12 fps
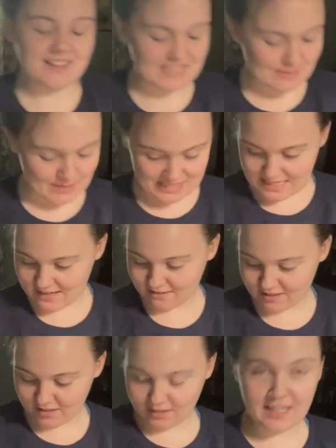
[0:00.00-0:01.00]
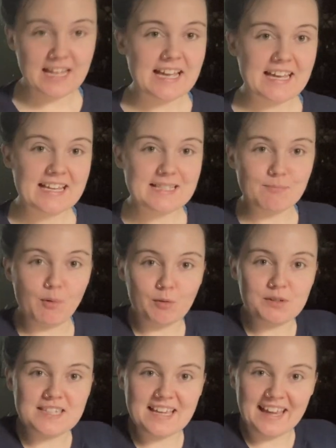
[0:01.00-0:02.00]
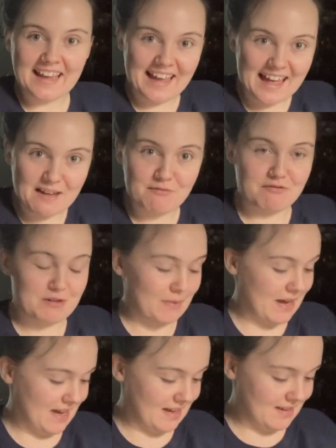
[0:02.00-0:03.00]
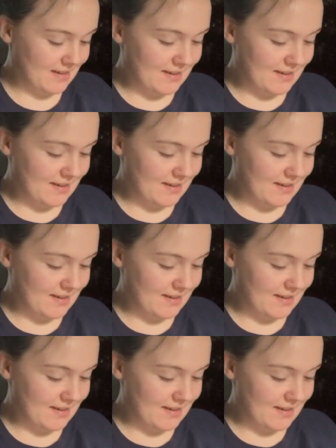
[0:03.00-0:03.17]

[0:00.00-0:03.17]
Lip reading: This material is molting everywhere,